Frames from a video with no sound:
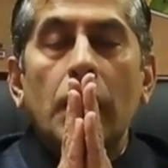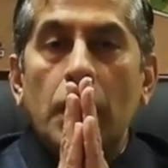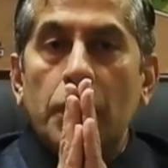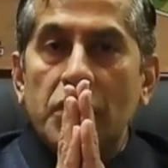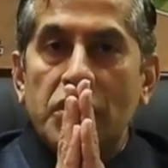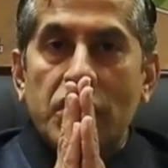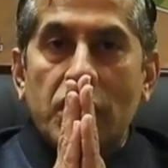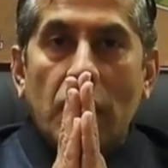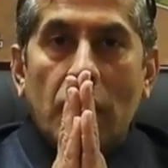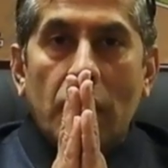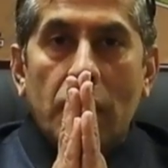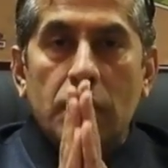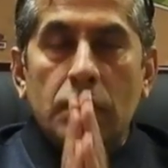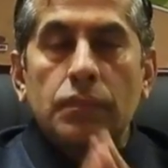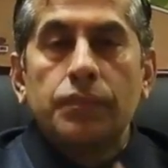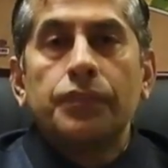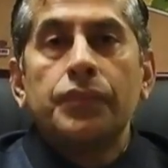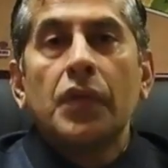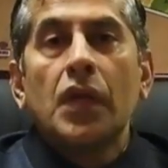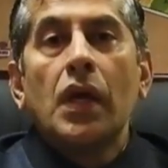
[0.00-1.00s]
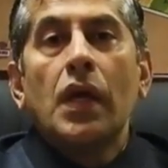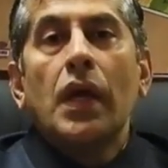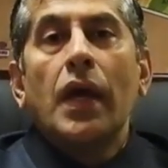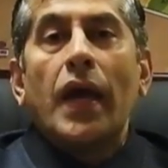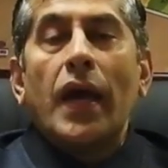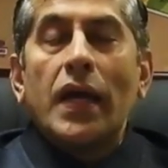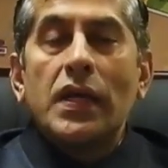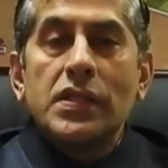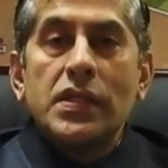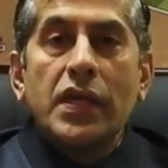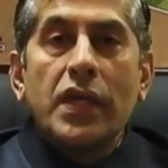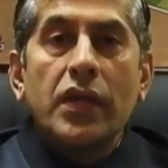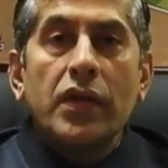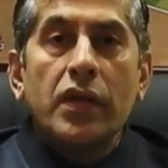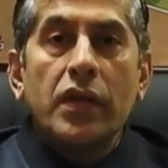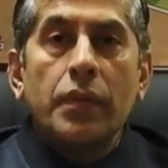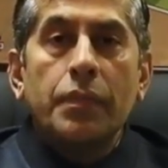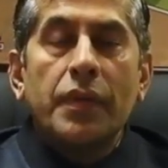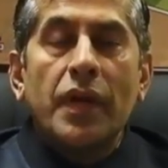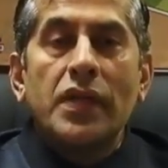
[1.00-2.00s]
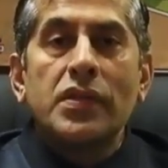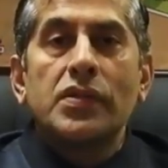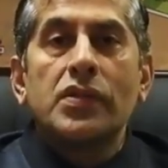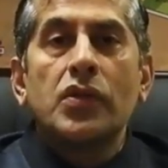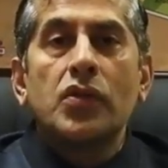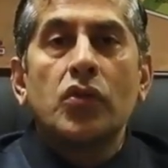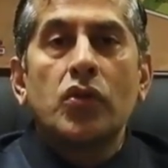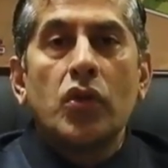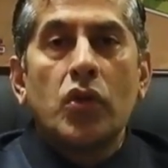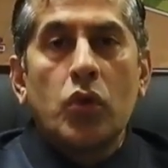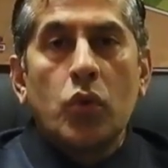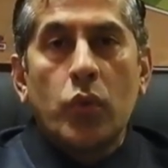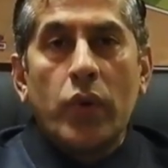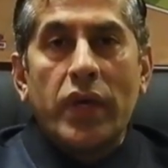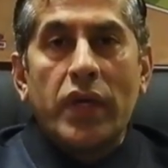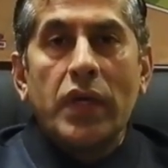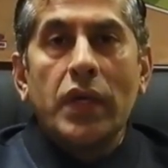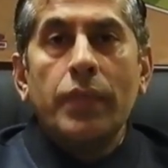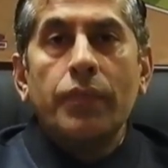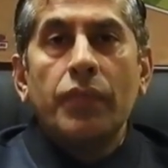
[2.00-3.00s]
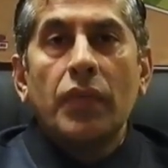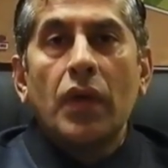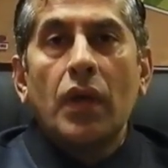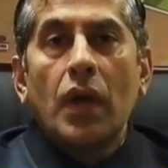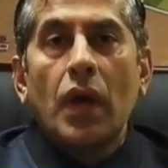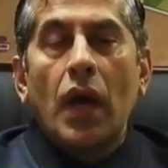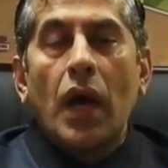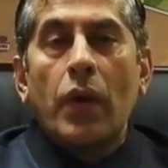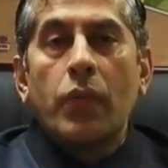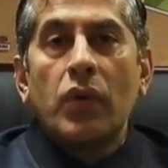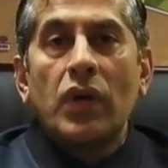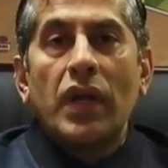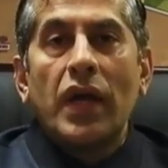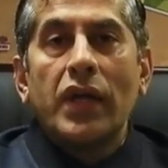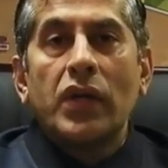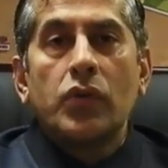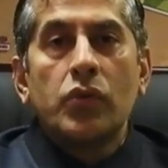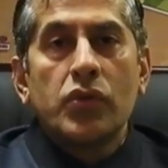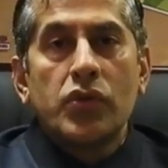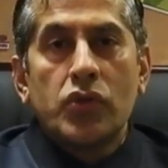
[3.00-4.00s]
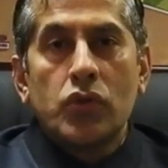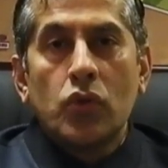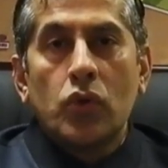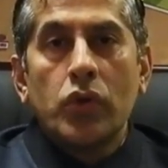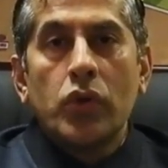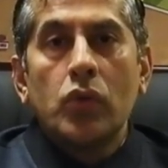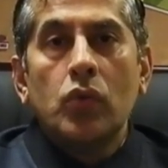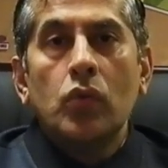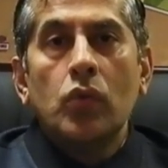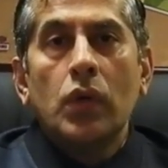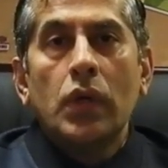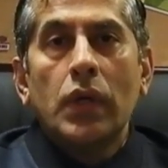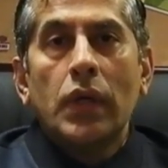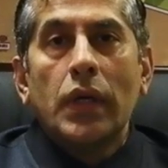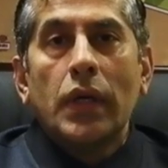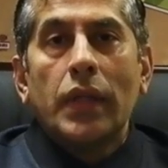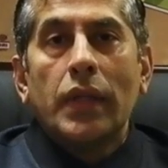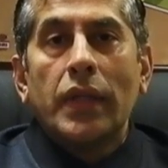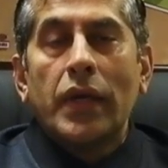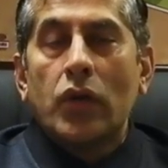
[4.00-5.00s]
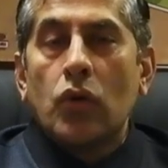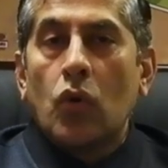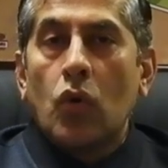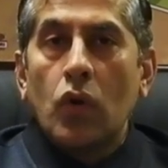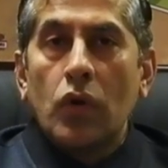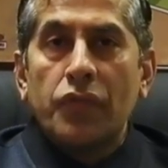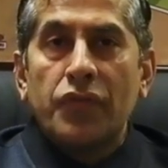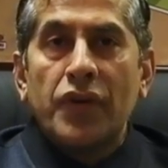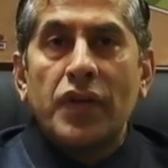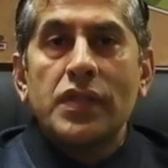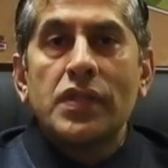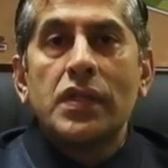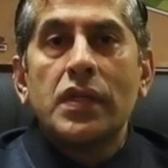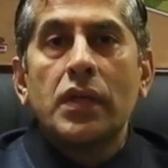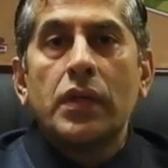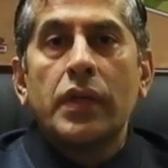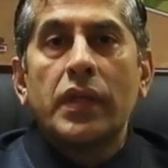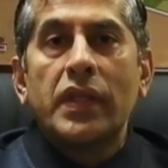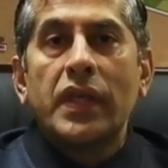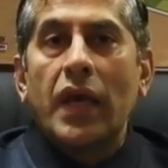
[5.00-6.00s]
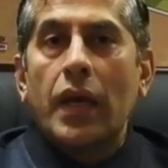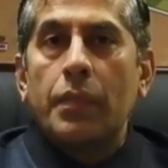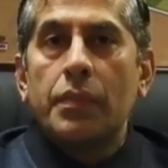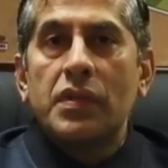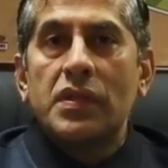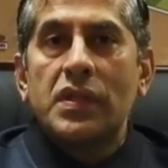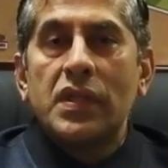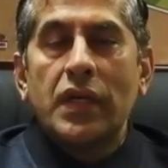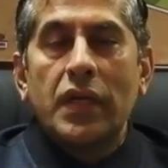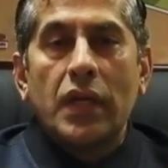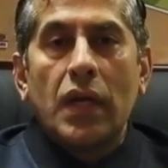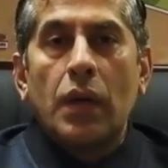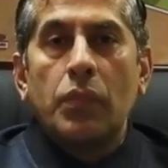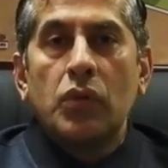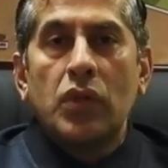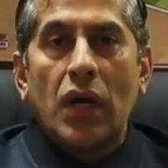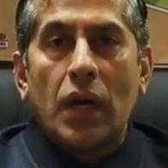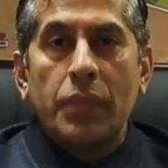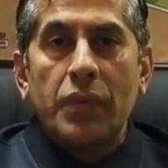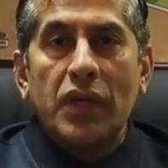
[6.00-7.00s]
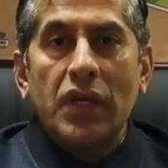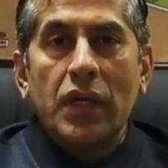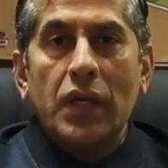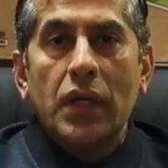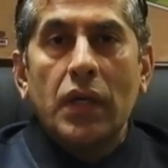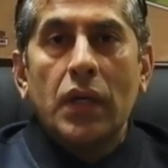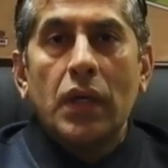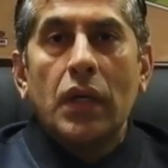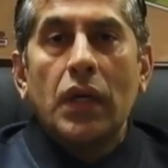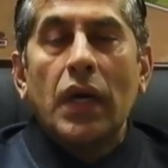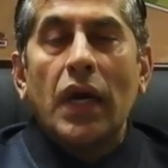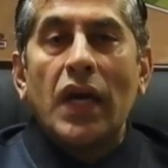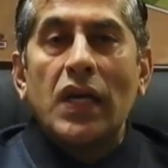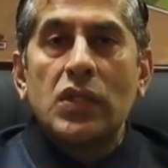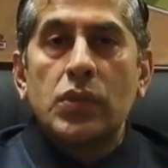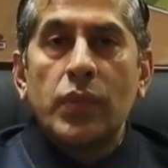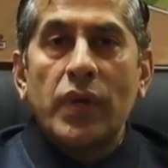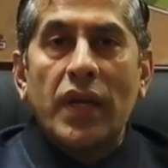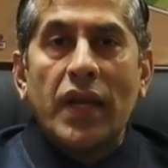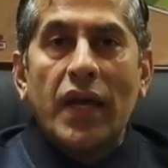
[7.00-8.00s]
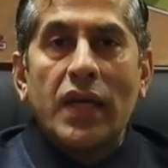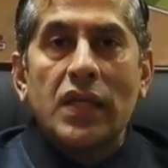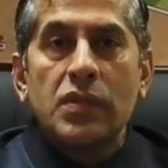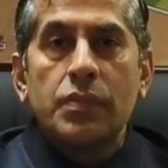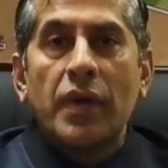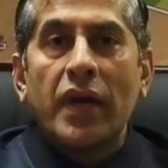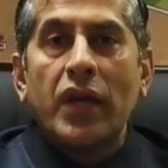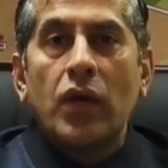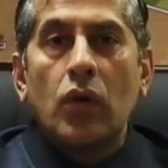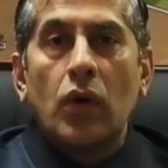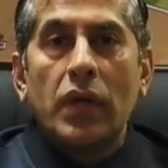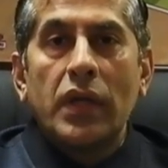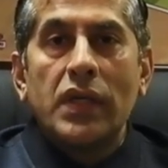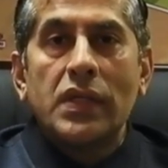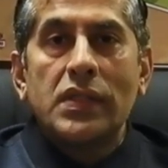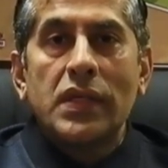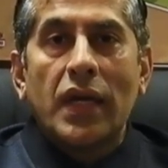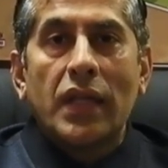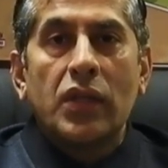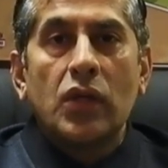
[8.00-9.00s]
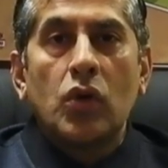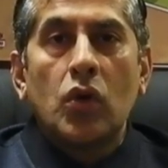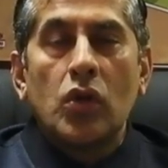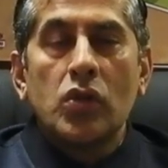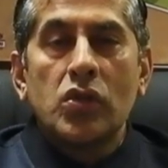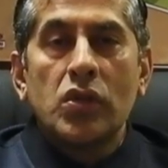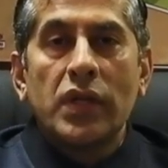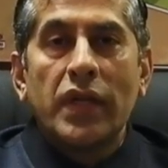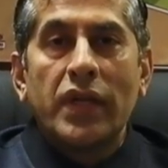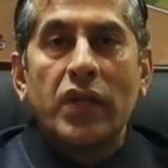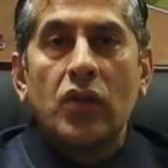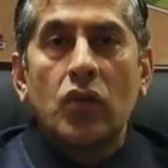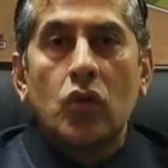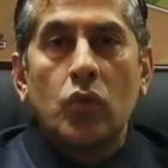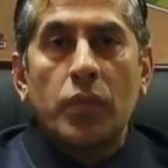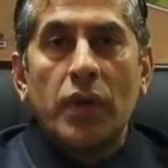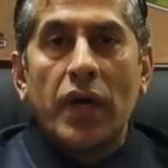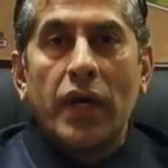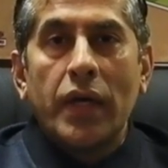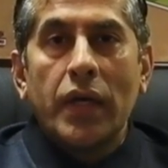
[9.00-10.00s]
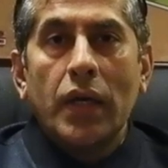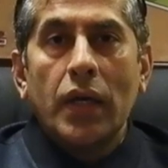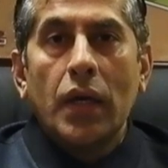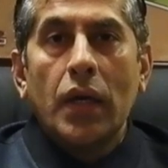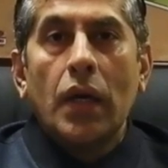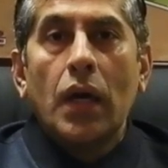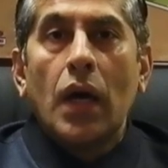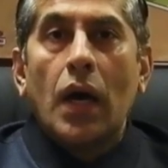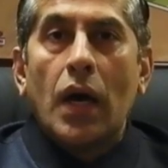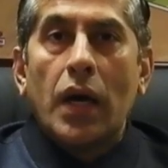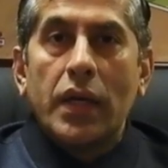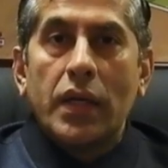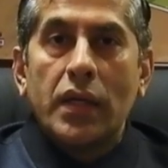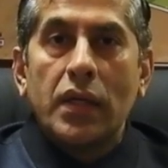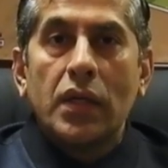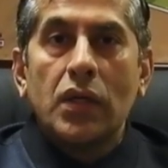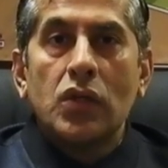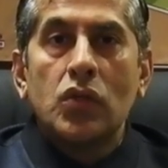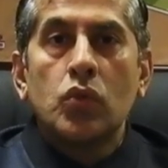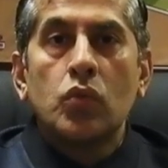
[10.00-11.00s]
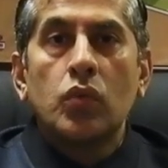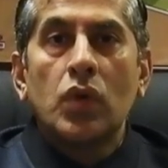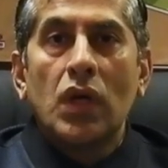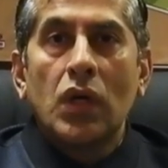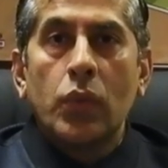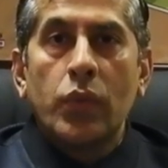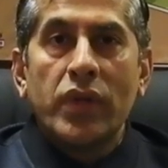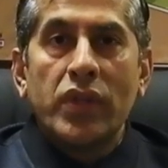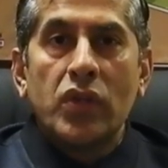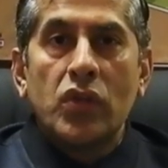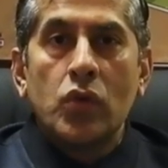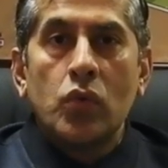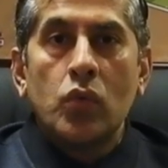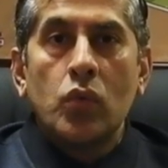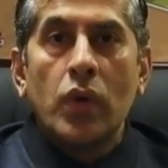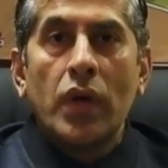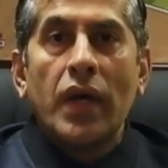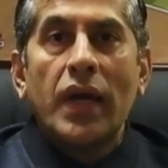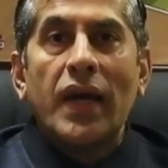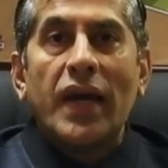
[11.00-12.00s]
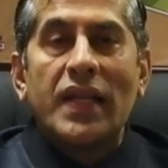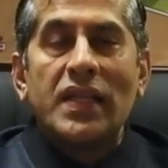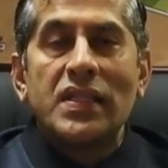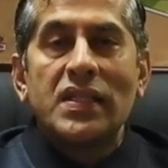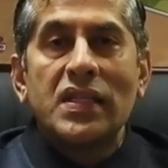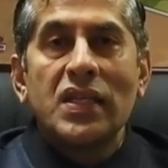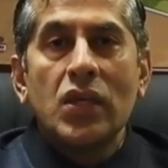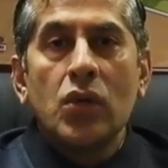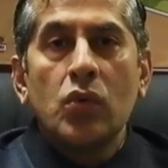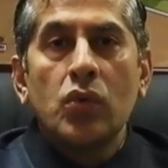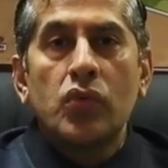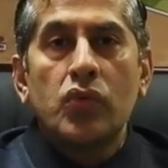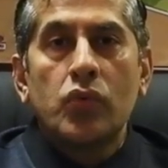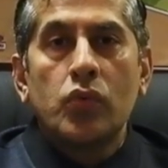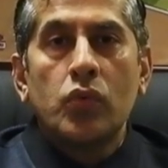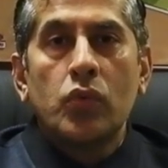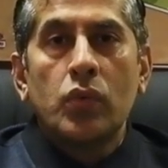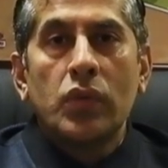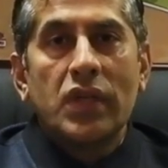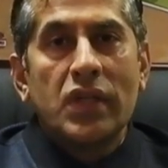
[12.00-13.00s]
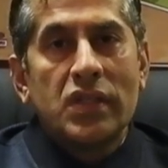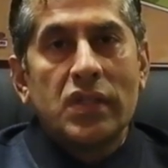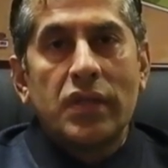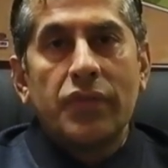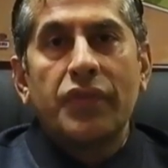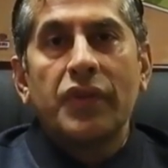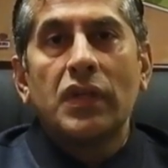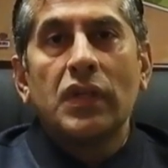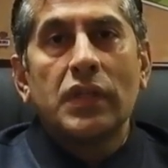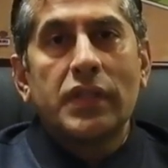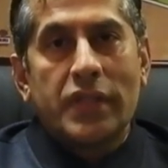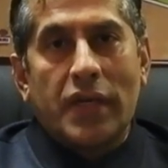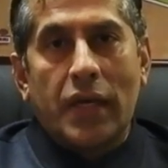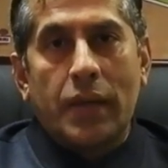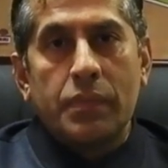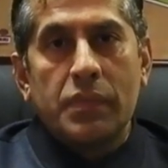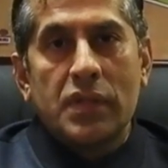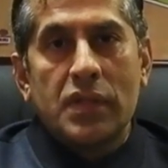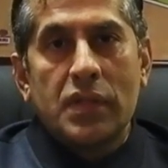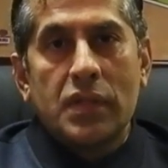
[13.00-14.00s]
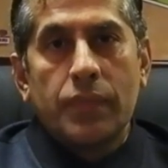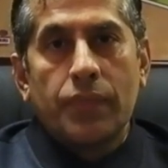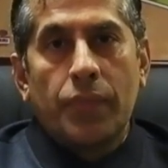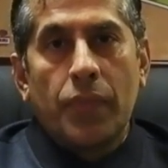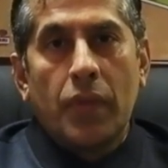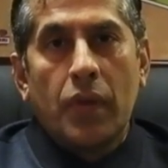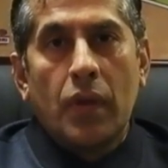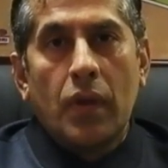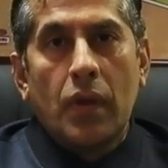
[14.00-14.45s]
Namaskar. As the Indian ambassador to the UAE, I would like to assure you that all of us here at the embassy in Abu Dhabi, as well as my colleagues at the consulate in Dubai, are here to work with you and see you through these difficult times.